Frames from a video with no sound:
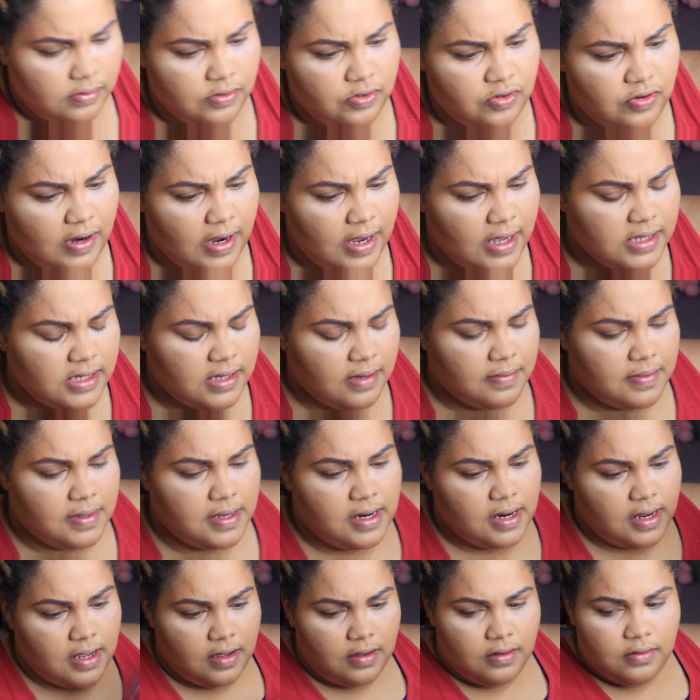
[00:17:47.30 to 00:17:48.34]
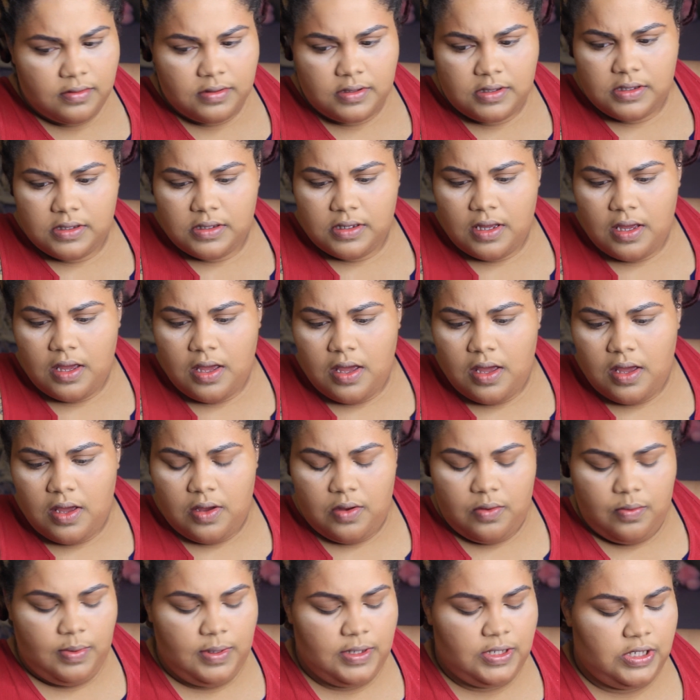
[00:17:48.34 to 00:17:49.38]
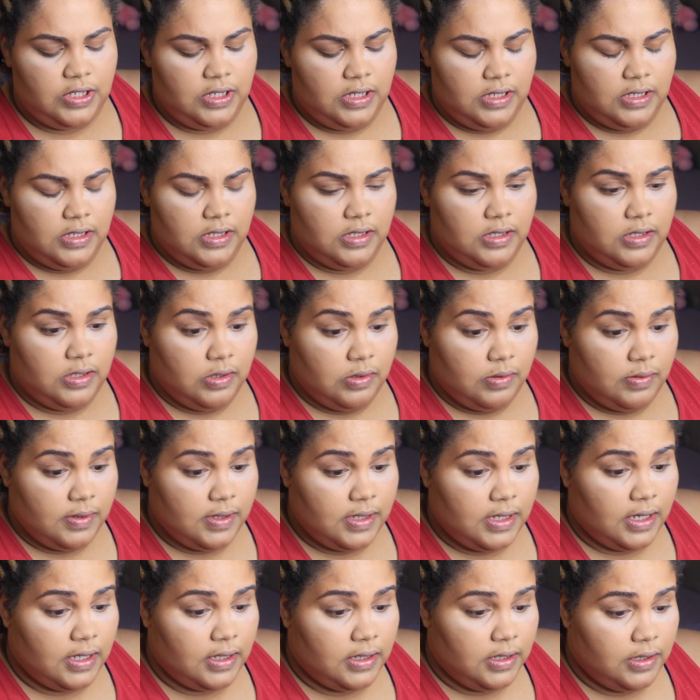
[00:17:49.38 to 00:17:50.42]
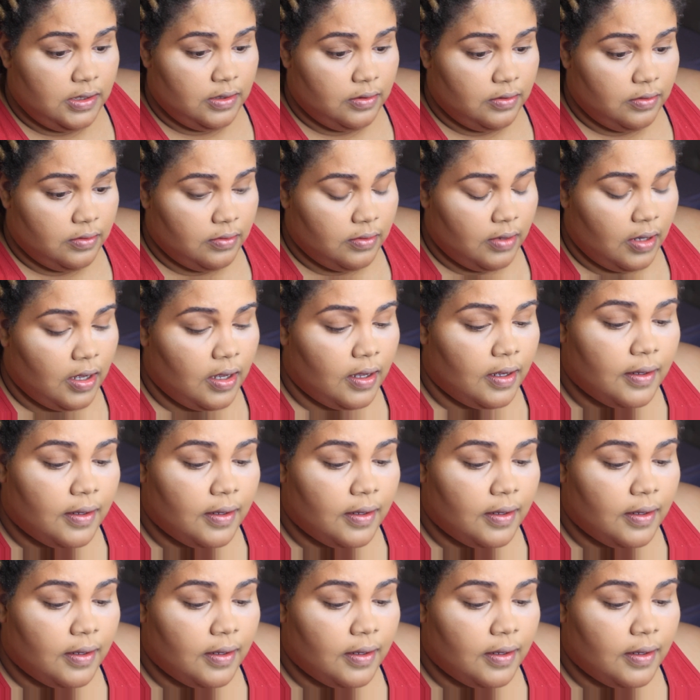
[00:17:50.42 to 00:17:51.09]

try something else, which is doing a little